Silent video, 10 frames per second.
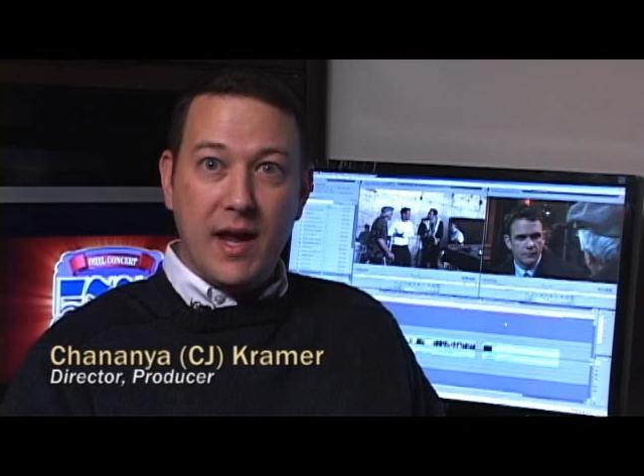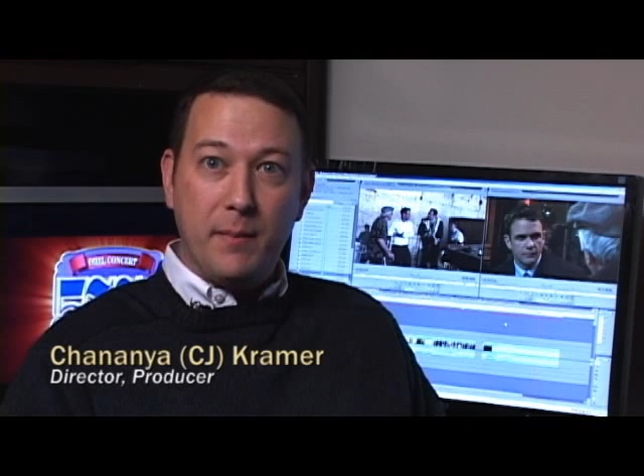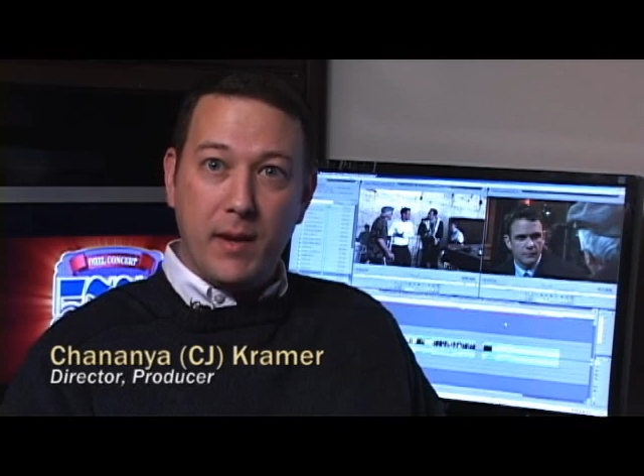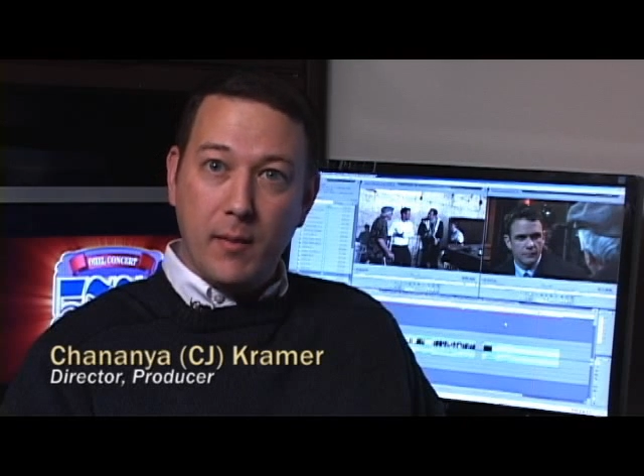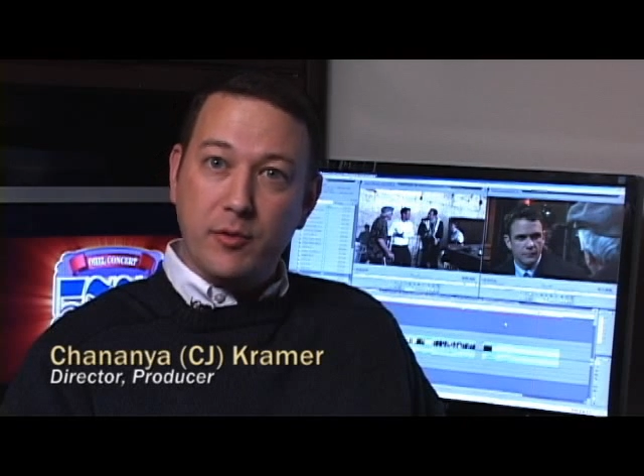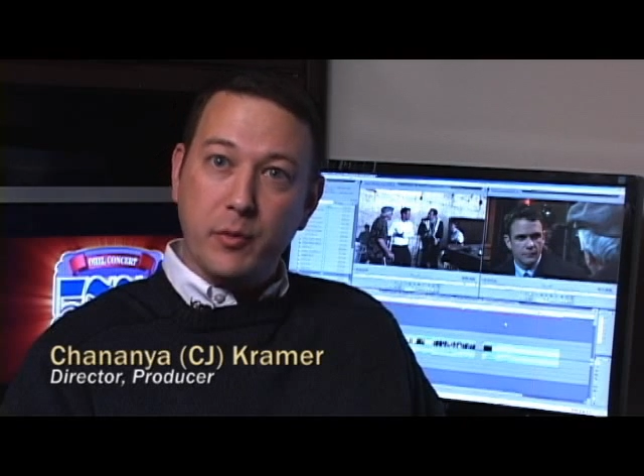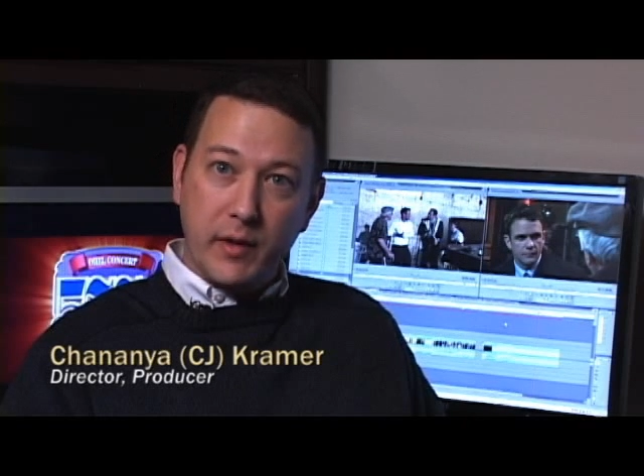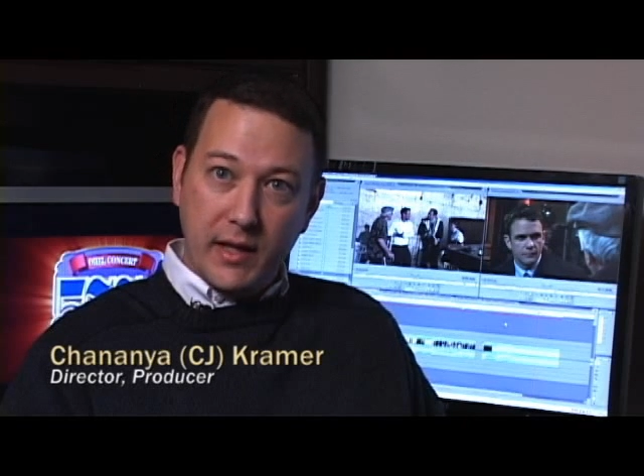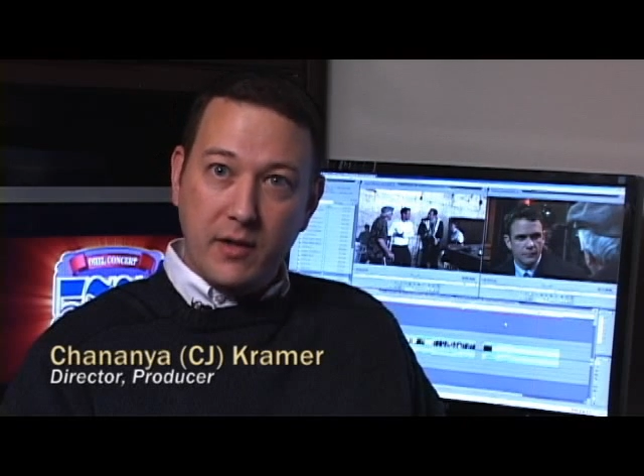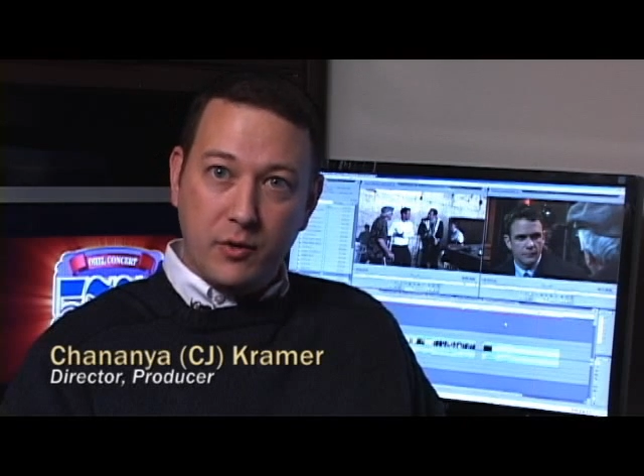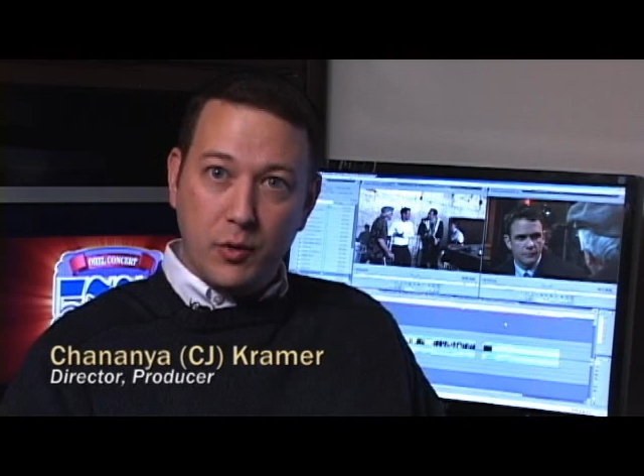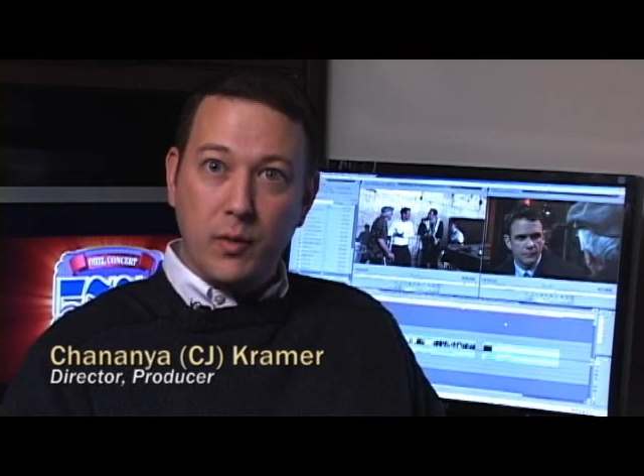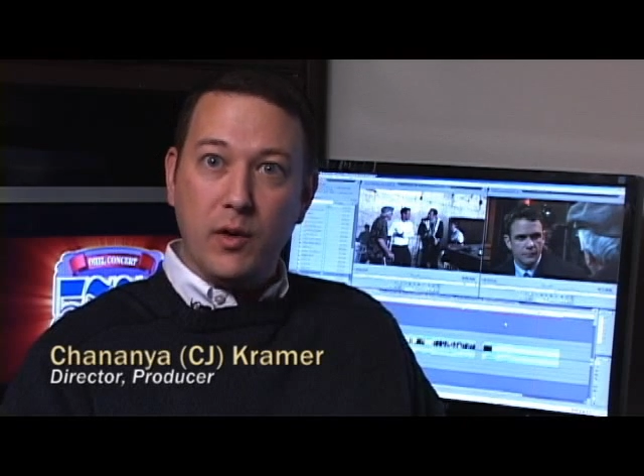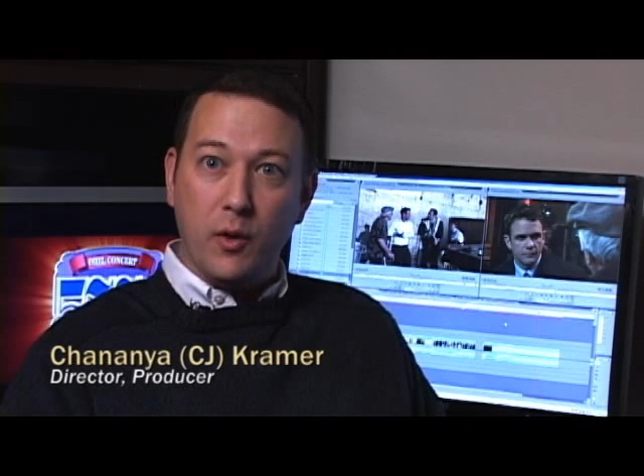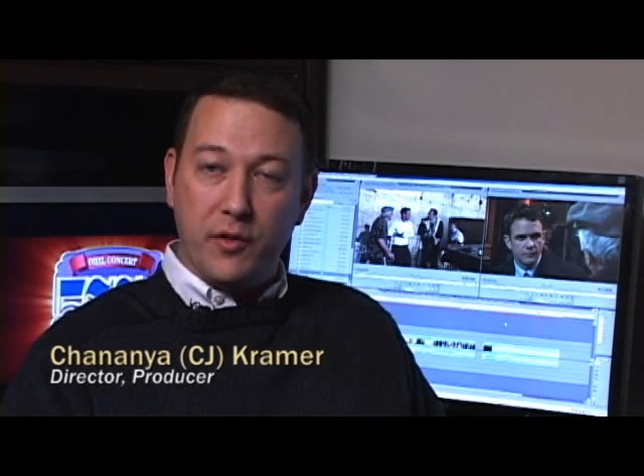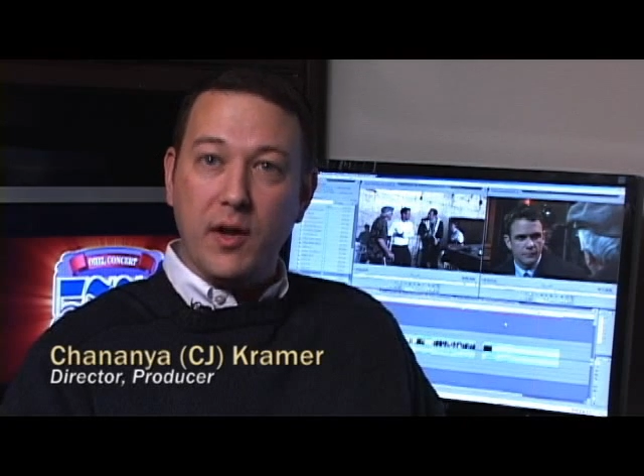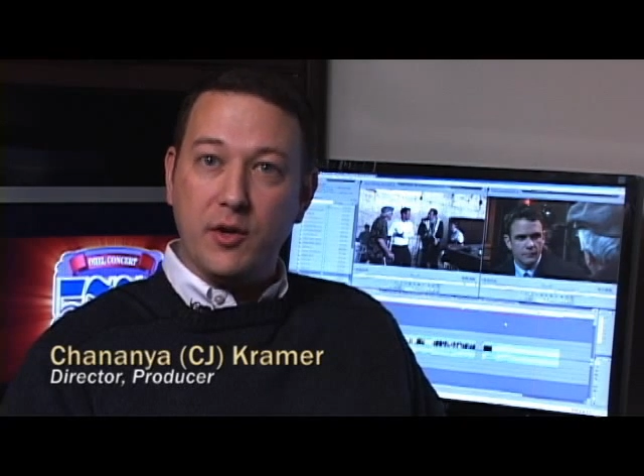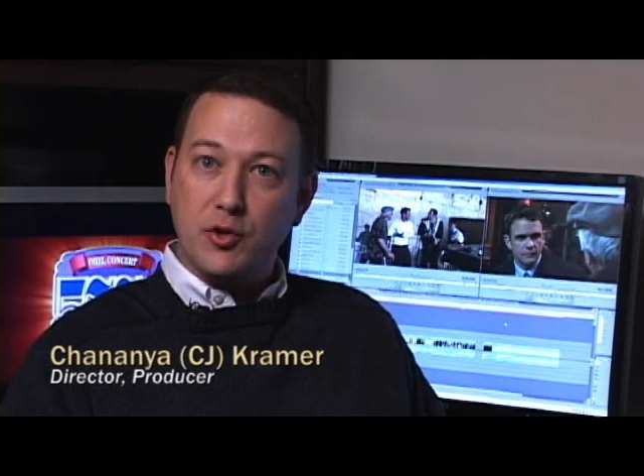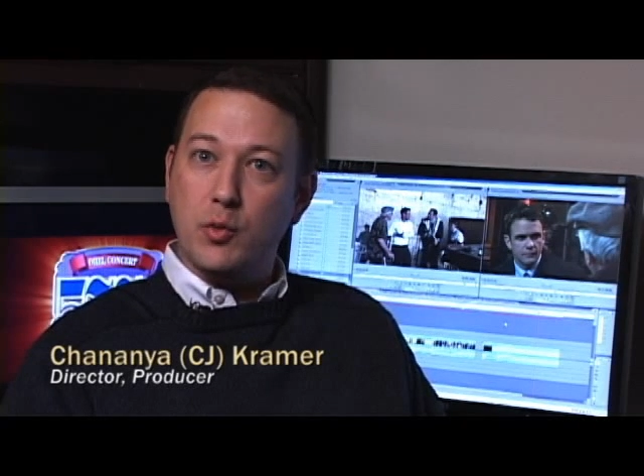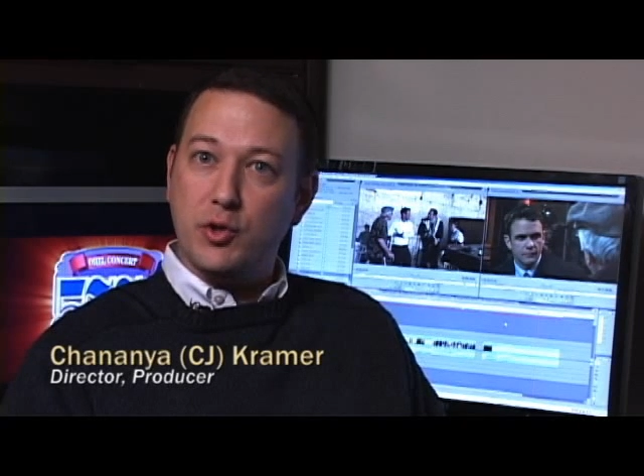and be able to relate to an
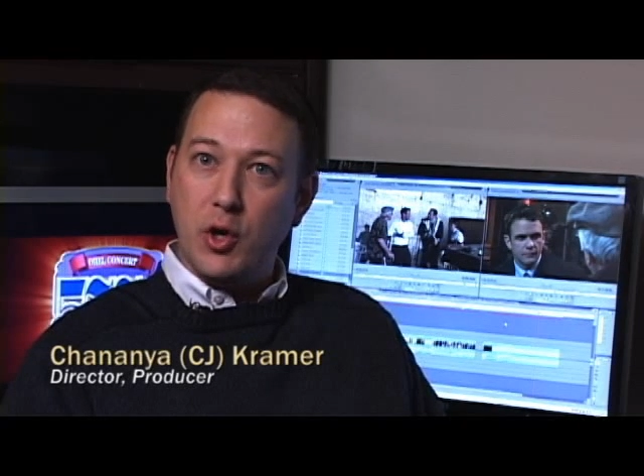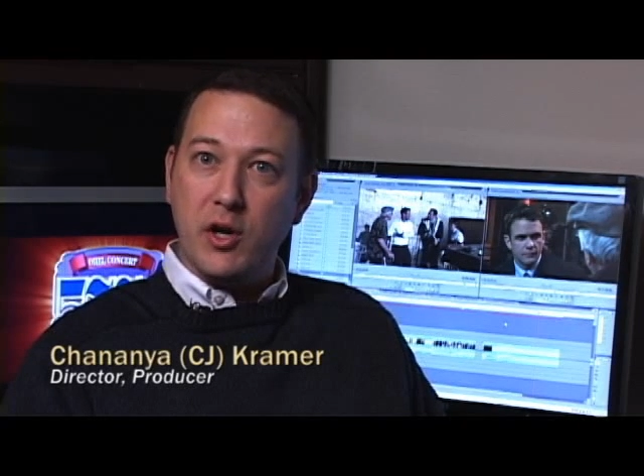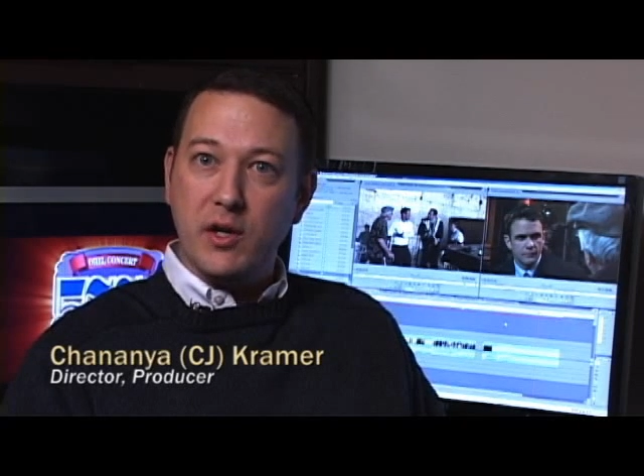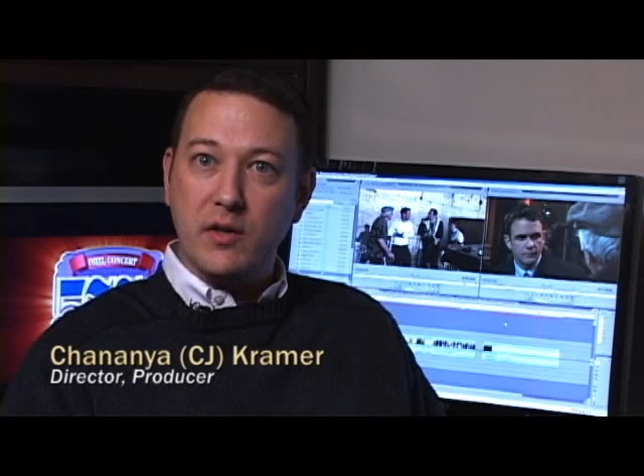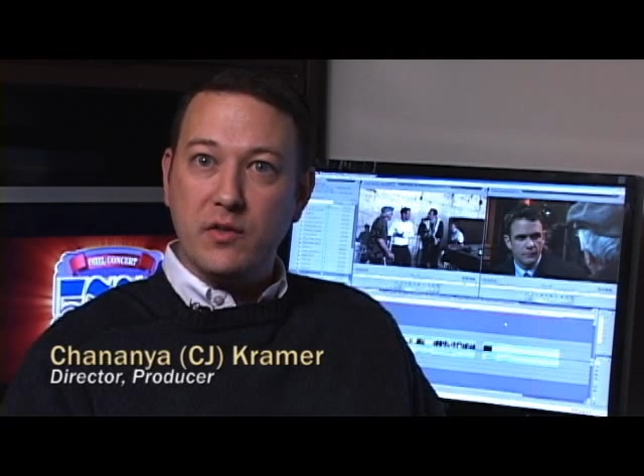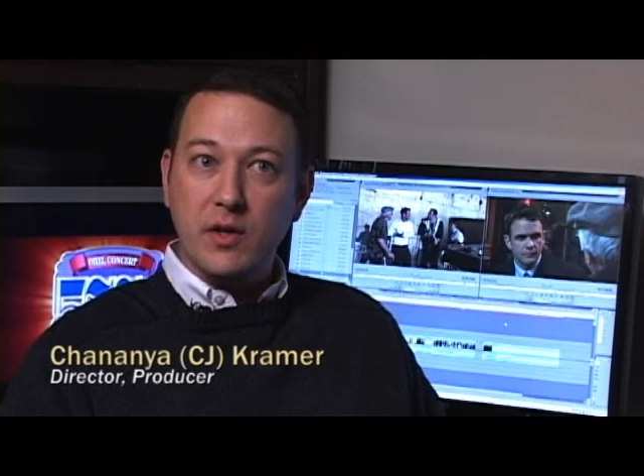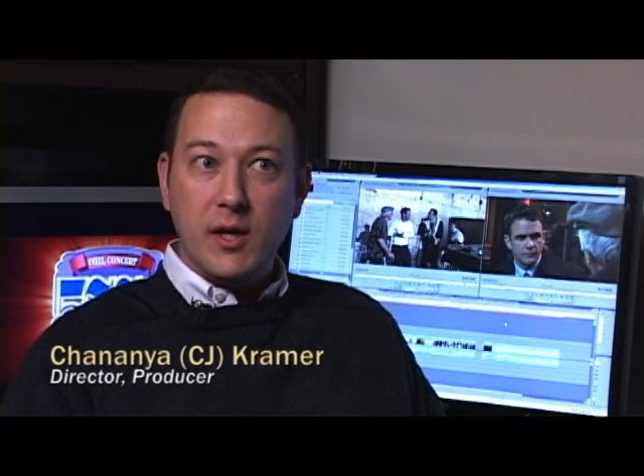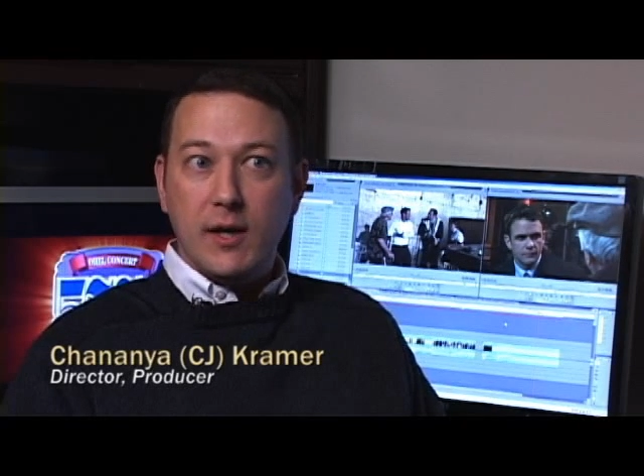Orthodox Jewish audience,